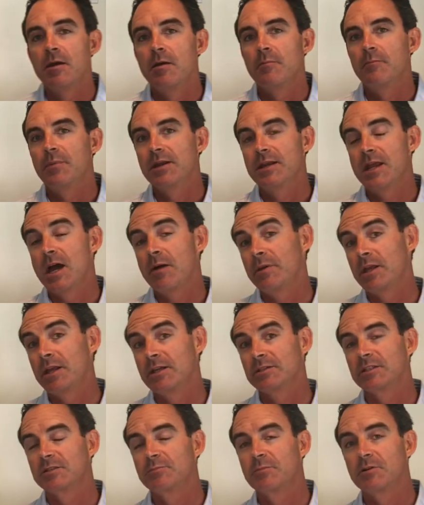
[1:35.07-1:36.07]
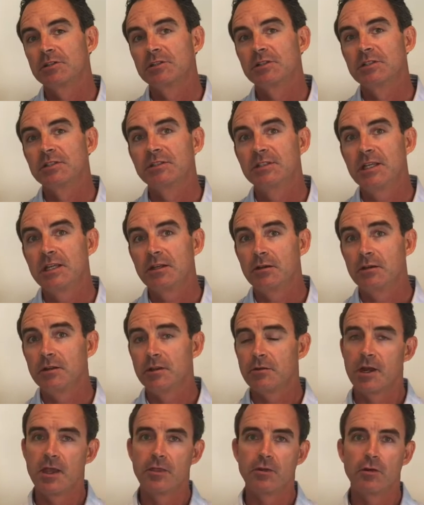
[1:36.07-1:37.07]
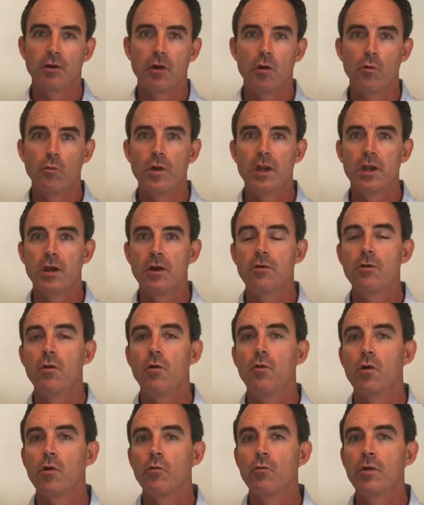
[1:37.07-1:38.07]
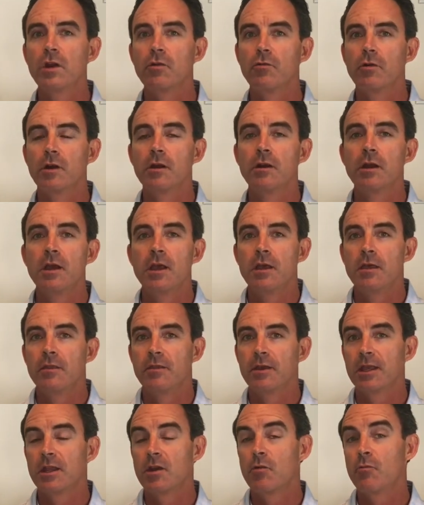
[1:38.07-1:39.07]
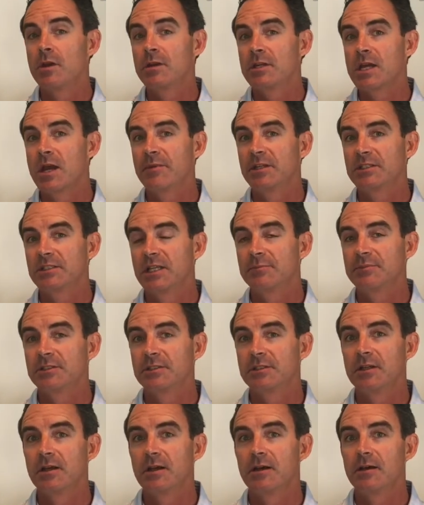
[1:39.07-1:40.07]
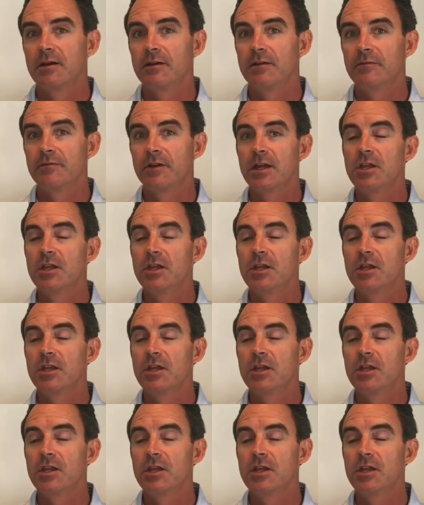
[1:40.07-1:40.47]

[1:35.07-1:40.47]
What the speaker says: But now because this person is single, they're either a widow or a widower, they get a one-time exemption of